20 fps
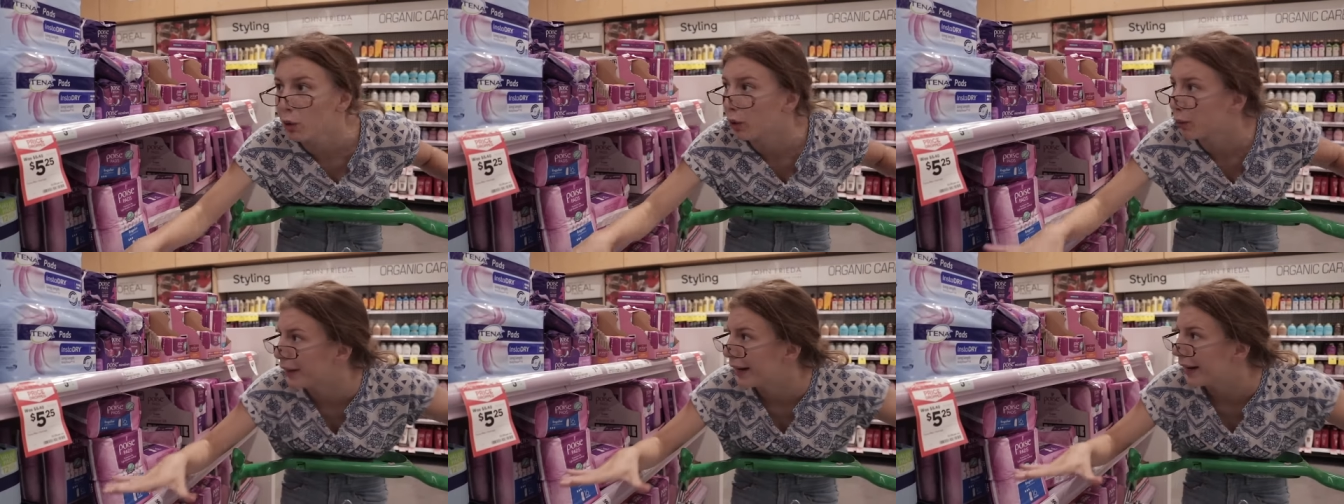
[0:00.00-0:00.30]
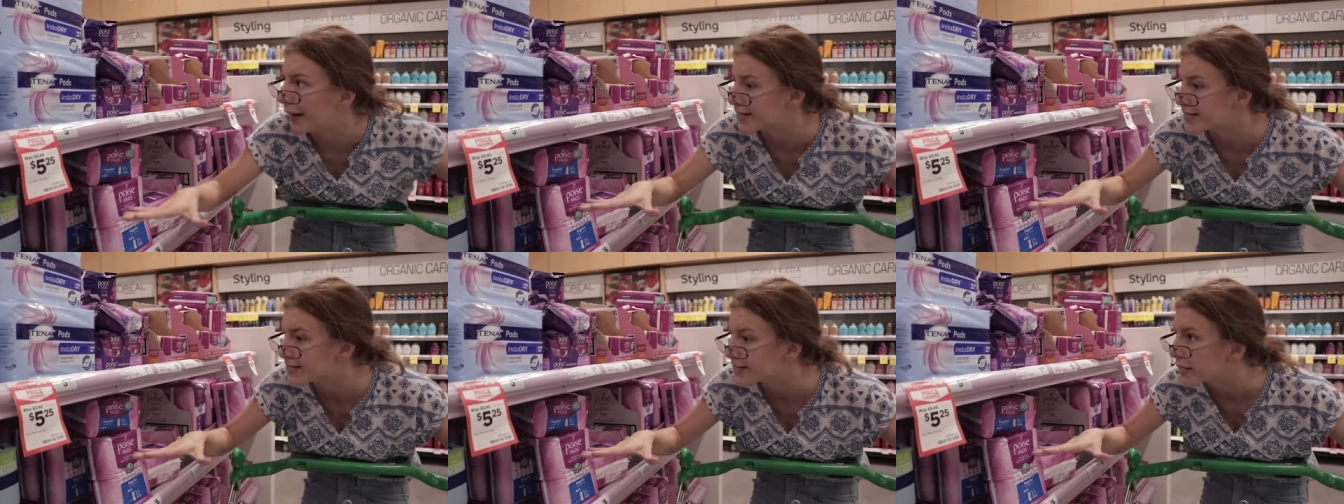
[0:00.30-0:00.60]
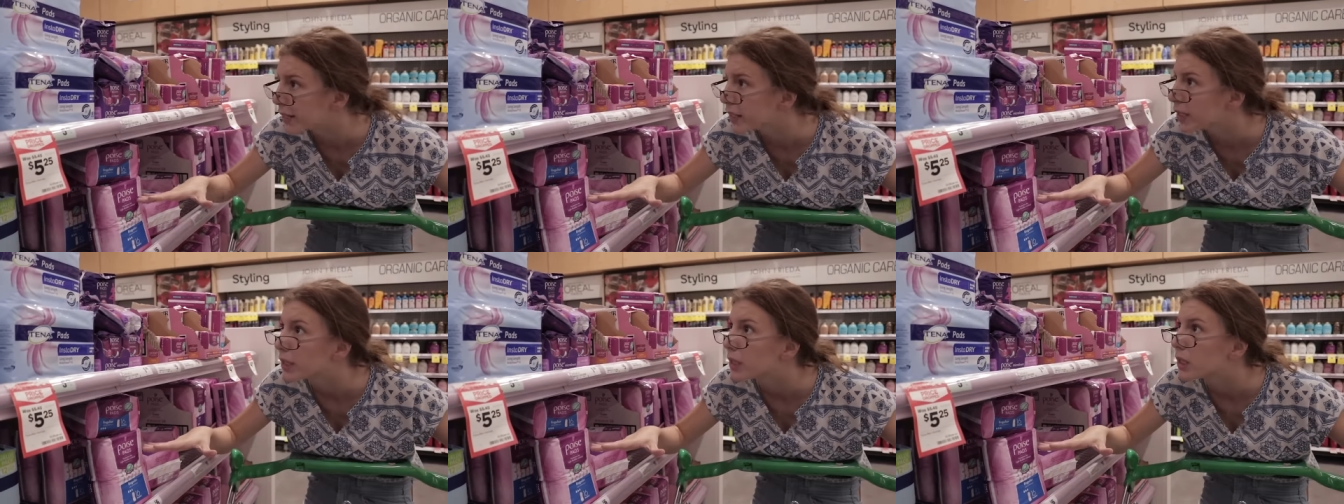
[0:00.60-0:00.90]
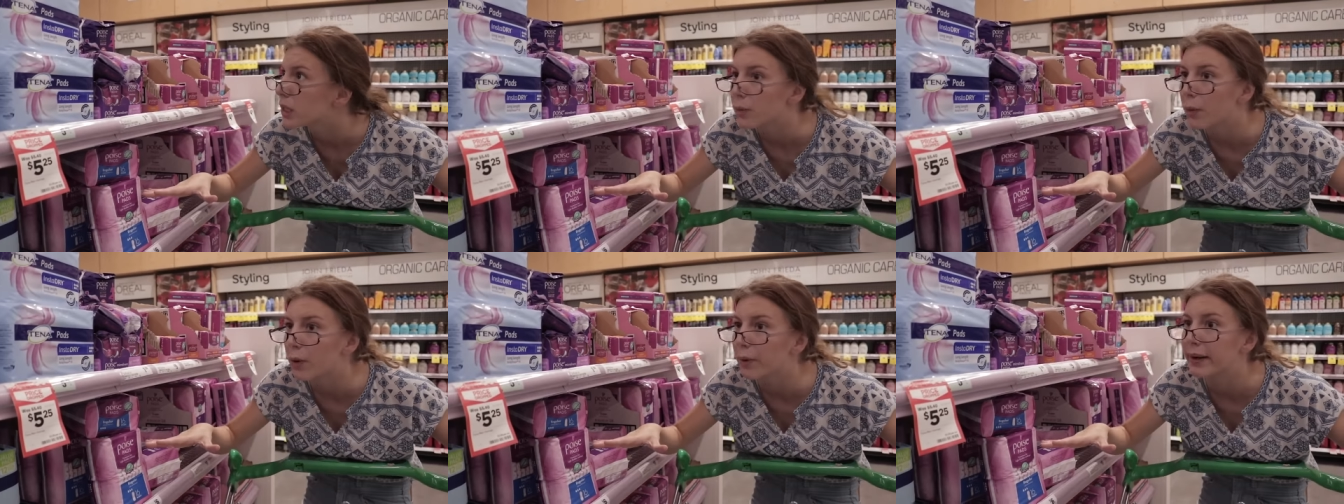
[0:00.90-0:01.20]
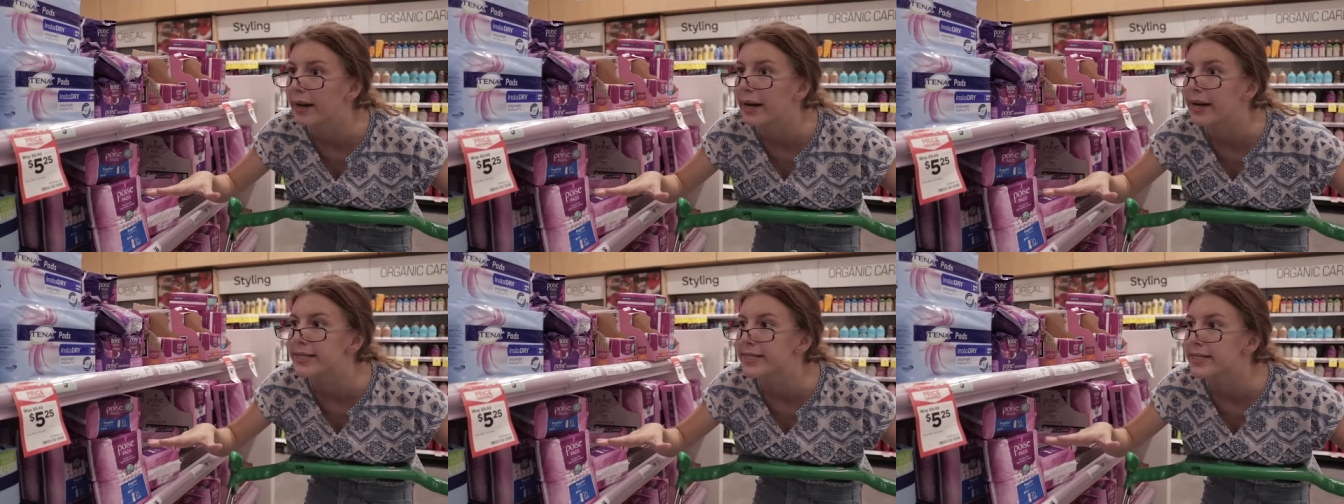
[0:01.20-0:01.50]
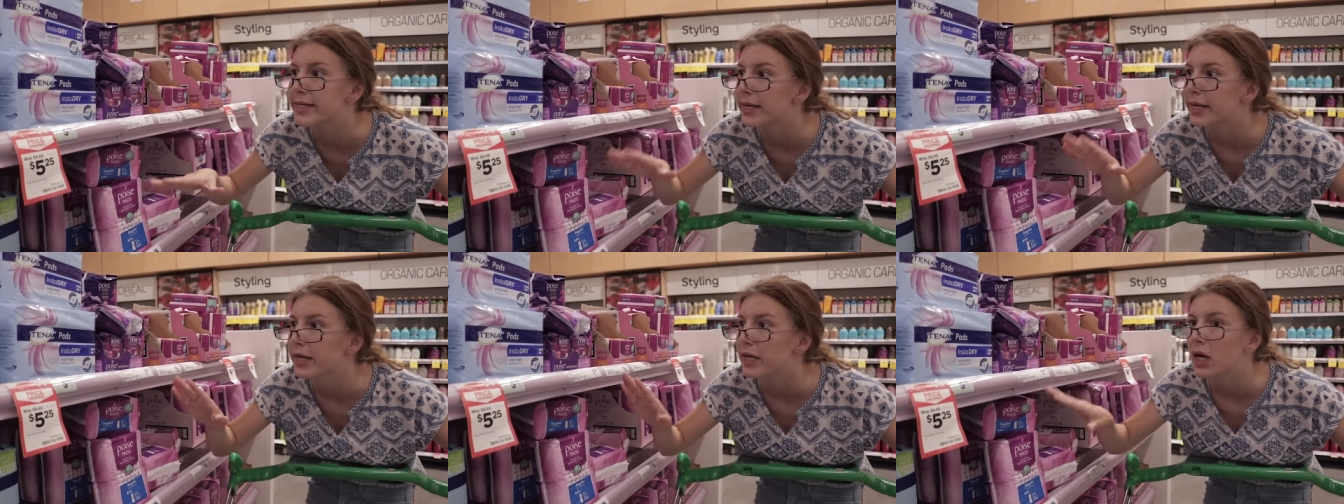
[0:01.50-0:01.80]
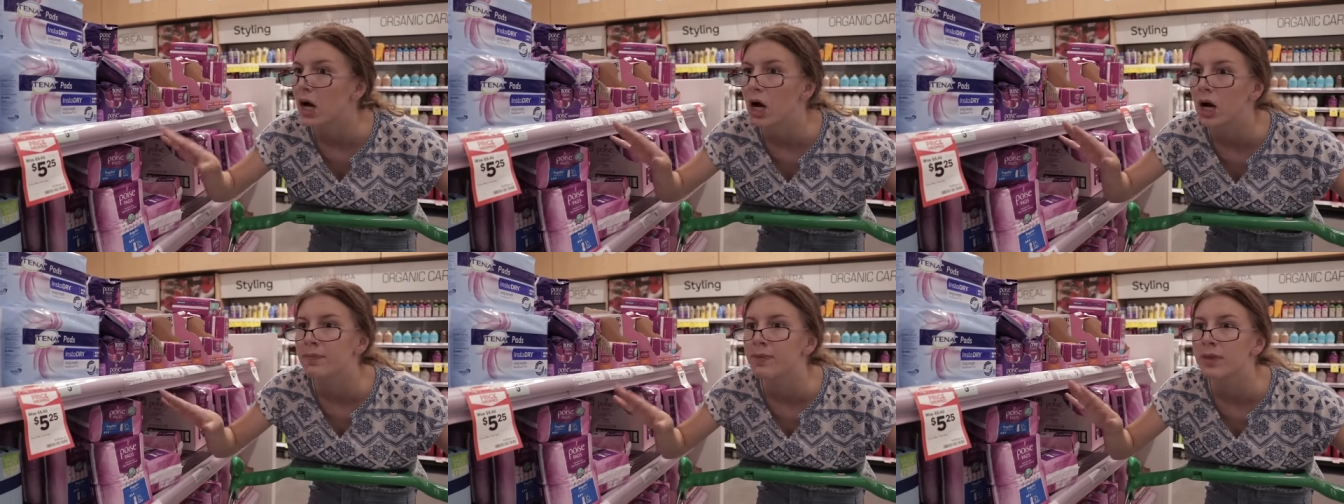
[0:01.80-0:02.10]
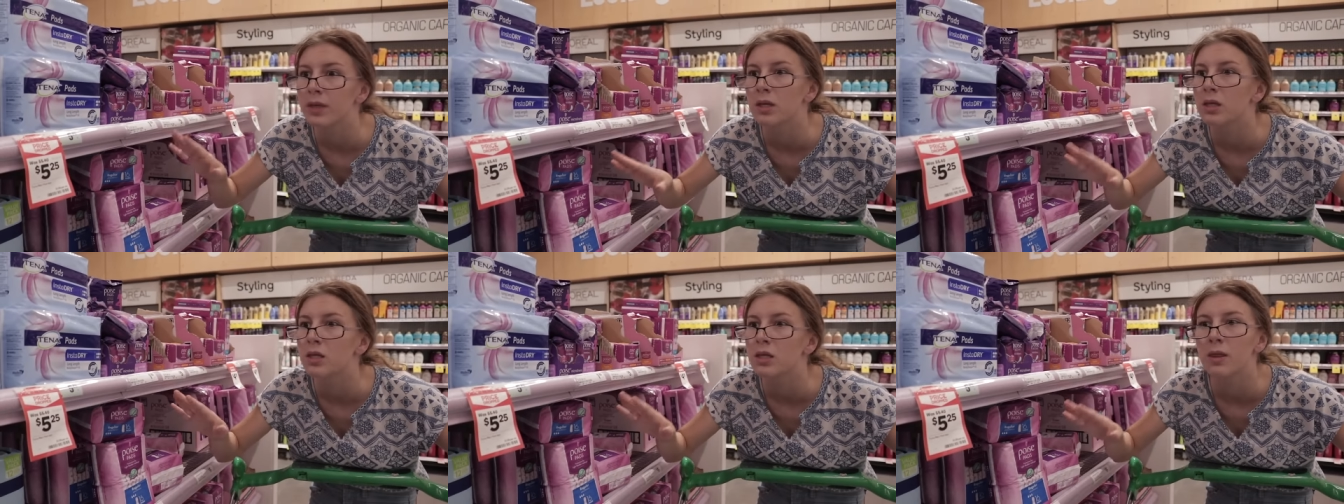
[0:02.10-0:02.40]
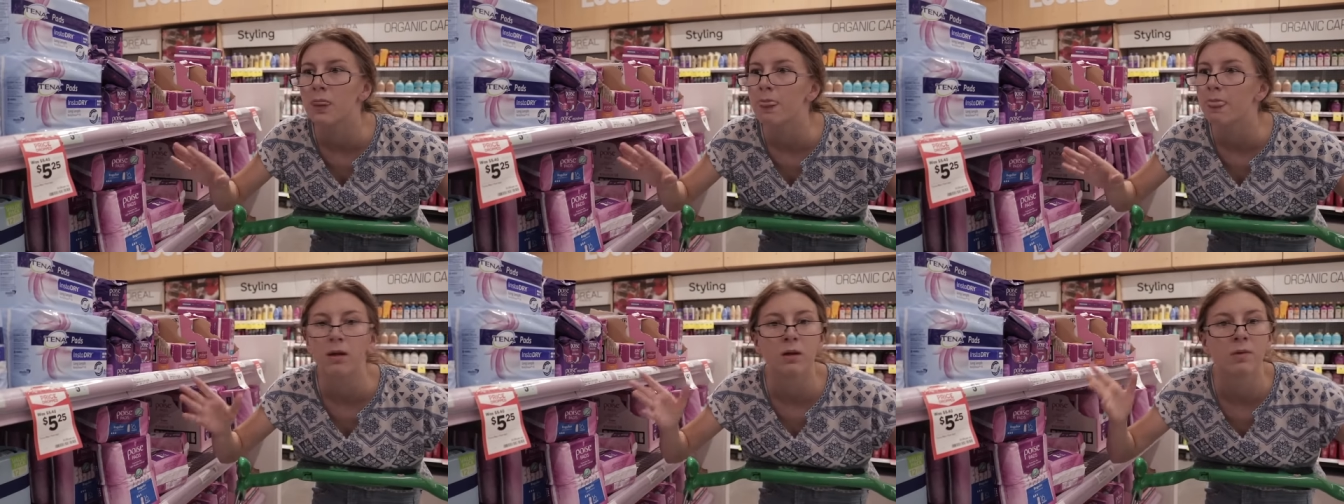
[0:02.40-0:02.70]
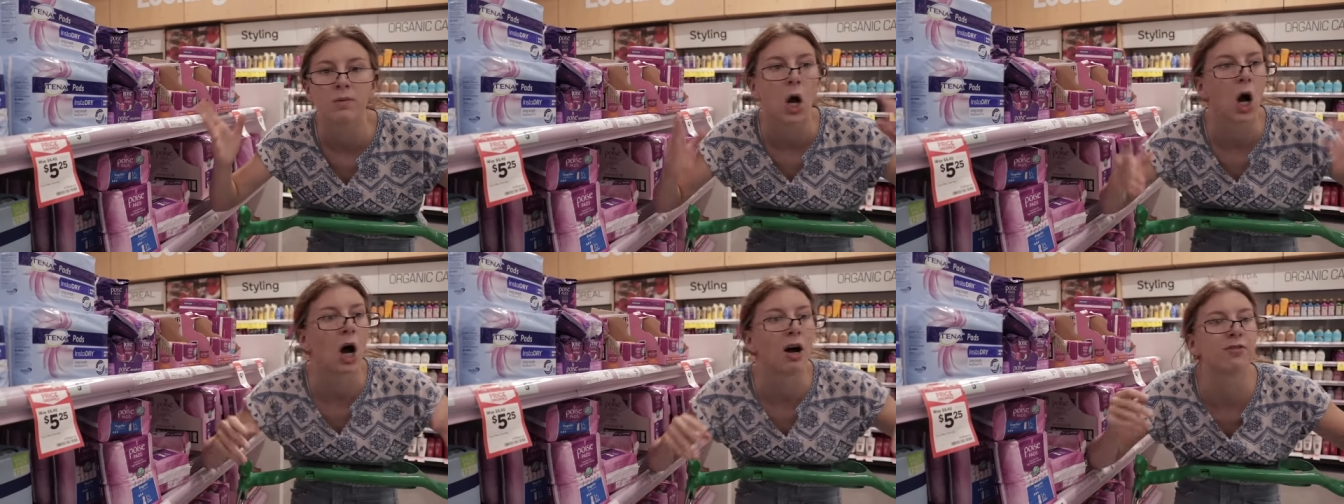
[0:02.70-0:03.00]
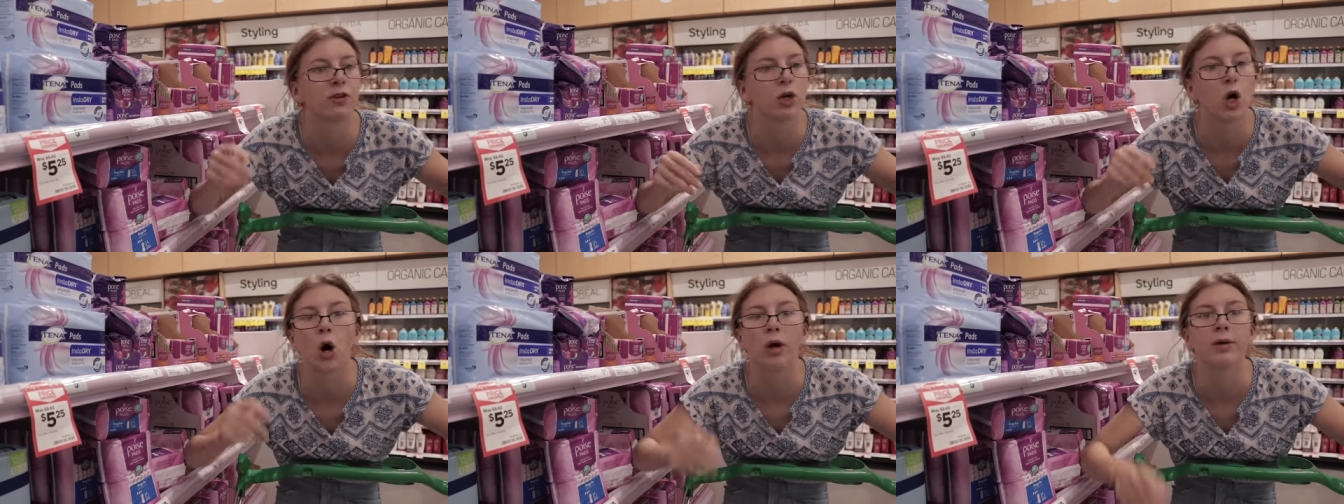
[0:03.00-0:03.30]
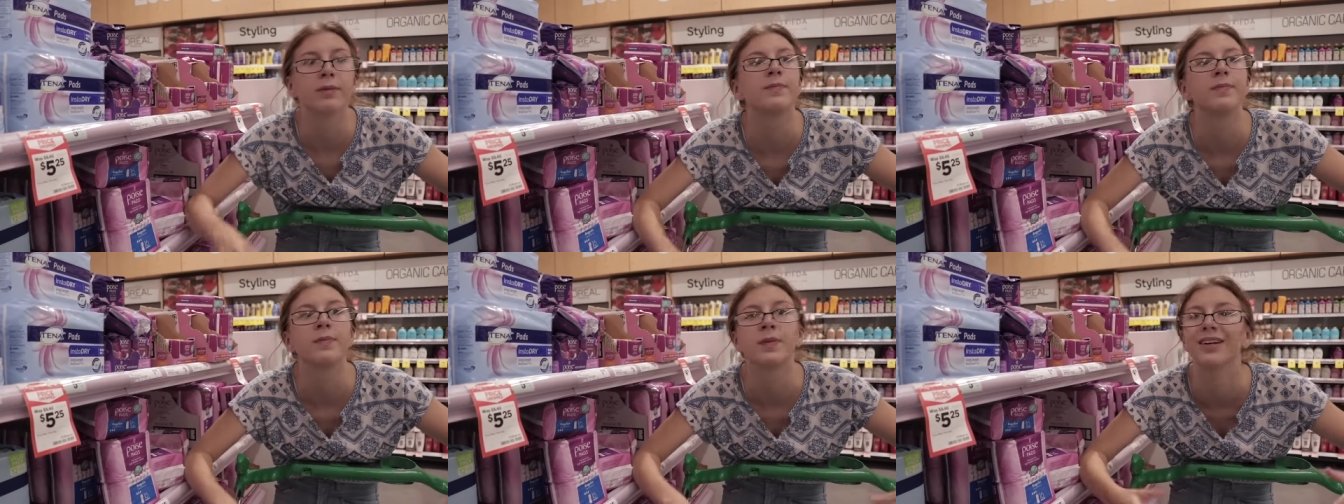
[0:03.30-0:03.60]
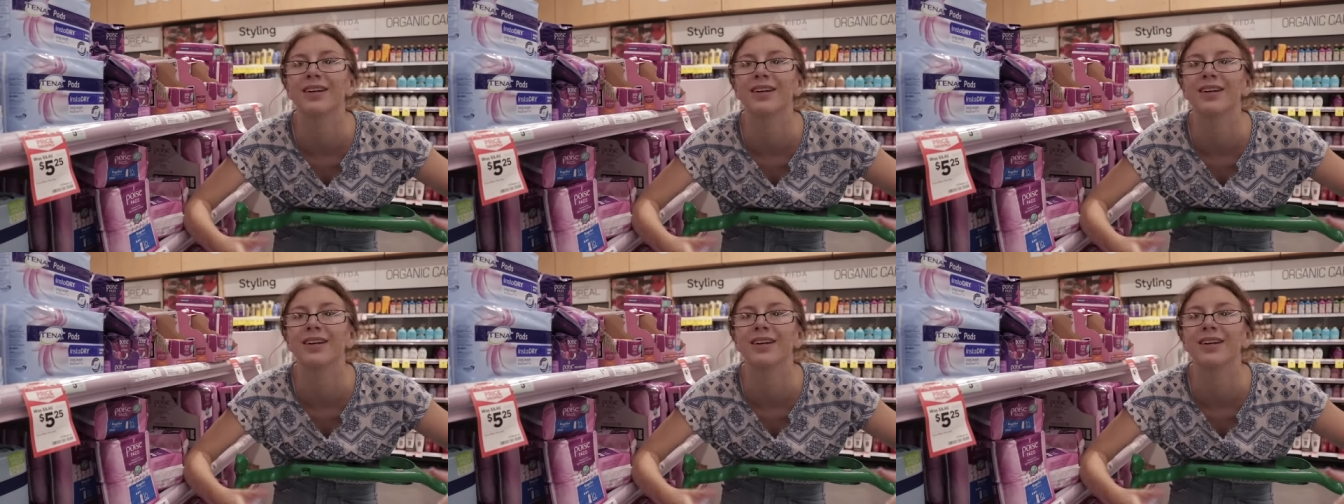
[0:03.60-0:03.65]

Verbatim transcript: What do we need? What do we need? Um, I forgot.